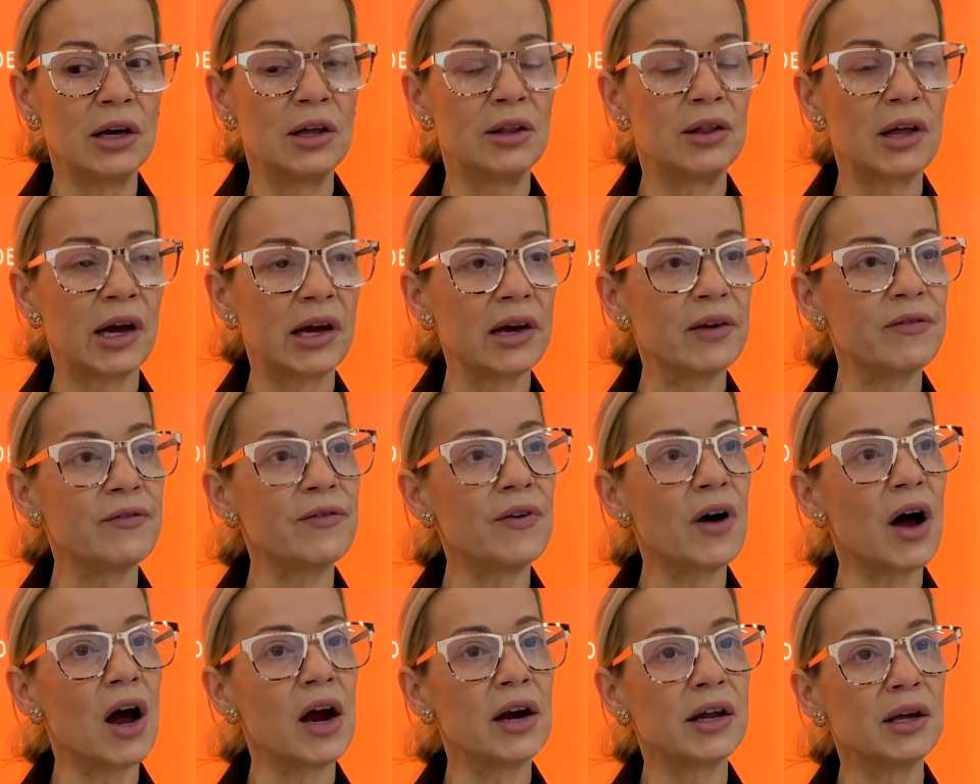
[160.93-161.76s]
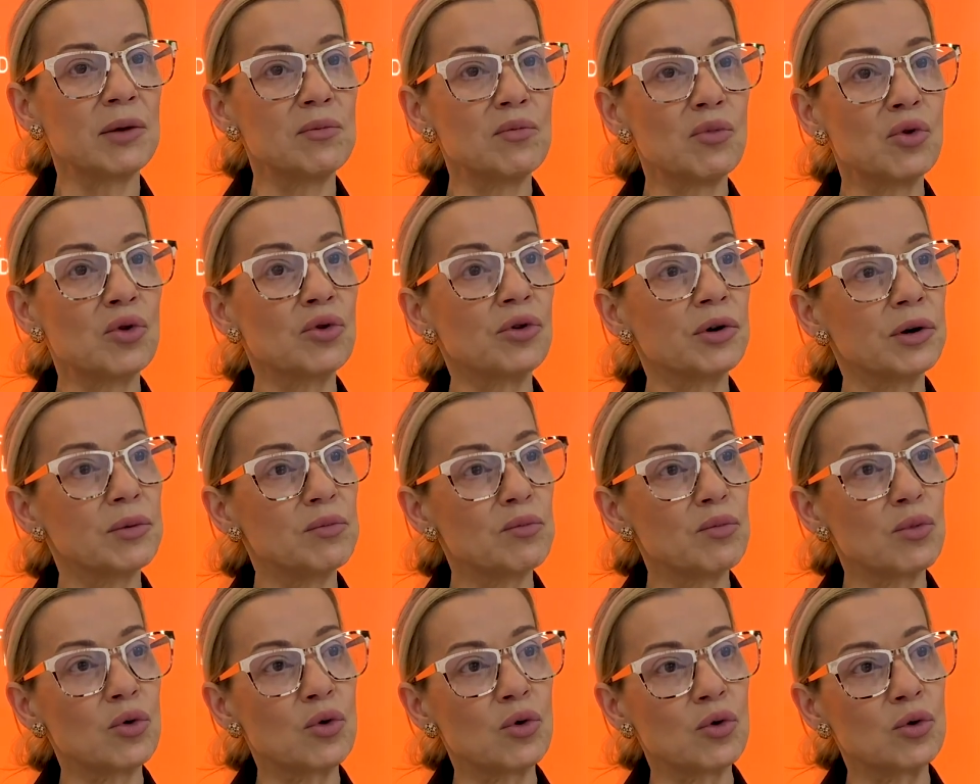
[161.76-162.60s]
they are fighting more and
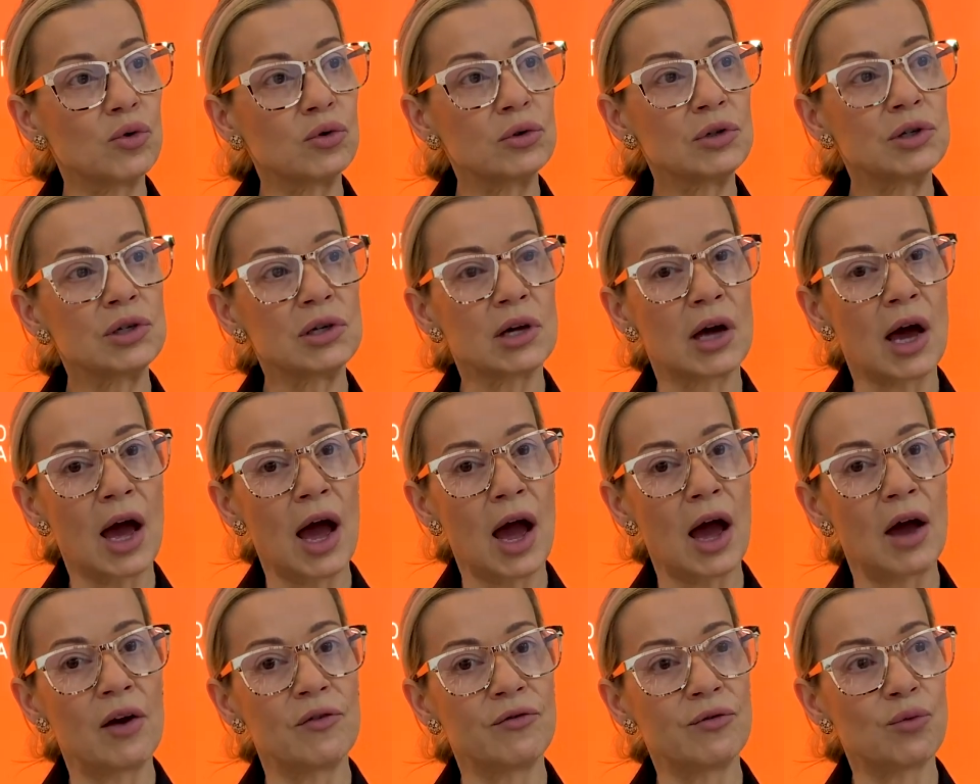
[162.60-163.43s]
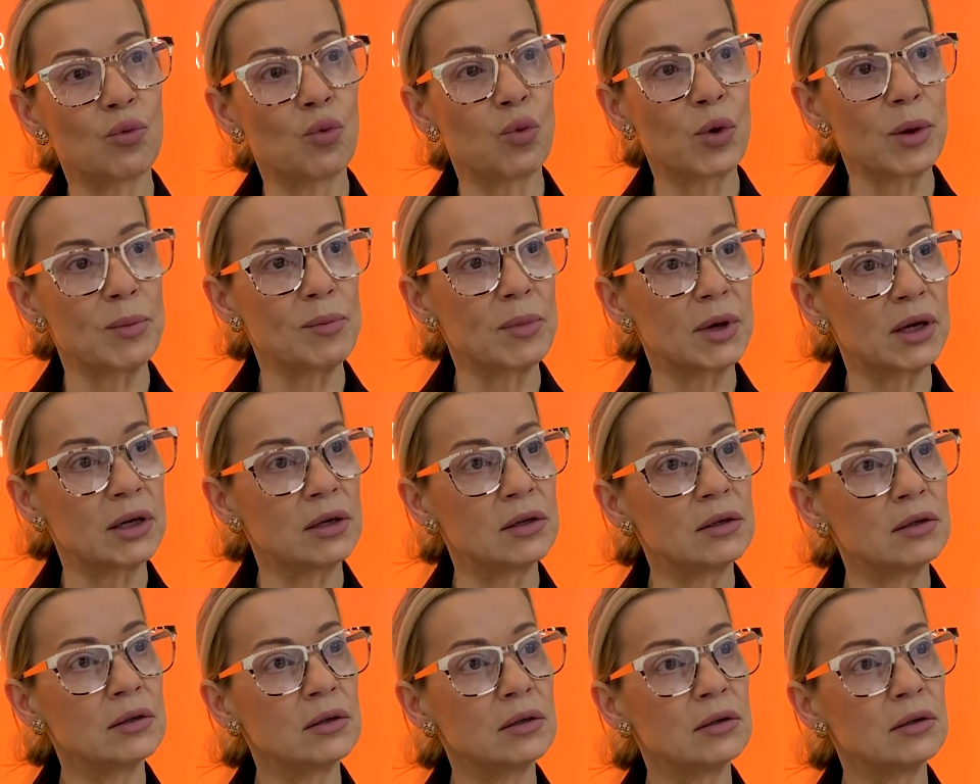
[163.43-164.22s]
more to have women